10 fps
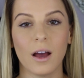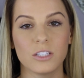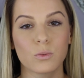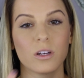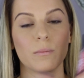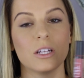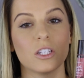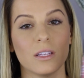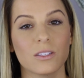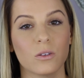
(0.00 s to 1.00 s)
I just wanted to mention
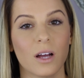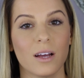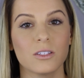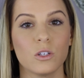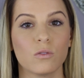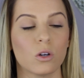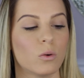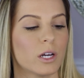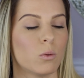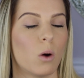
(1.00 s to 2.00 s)
these little guys to you real
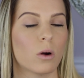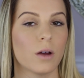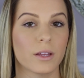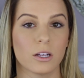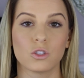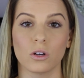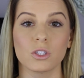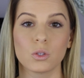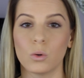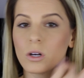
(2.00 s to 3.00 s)
quick while we're on like a
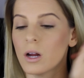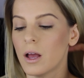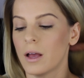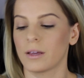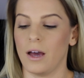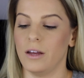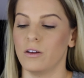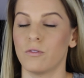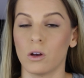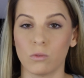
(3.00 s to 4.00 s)
drugstore kind
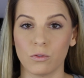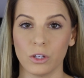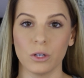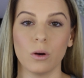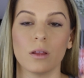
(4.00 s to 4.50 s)
of review.